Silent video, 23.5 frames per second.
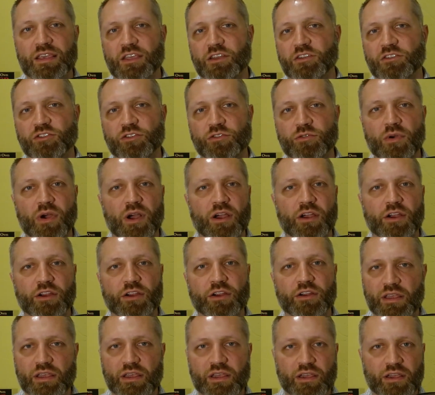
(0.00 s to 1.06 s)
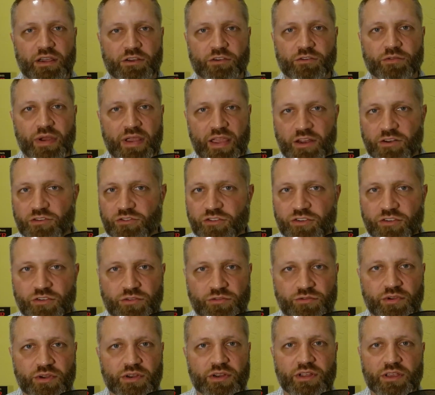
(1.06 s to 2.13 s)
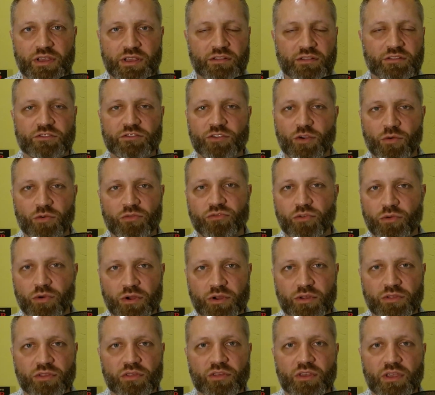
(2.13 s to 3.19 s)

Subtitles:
into our grandchildren, and so forth?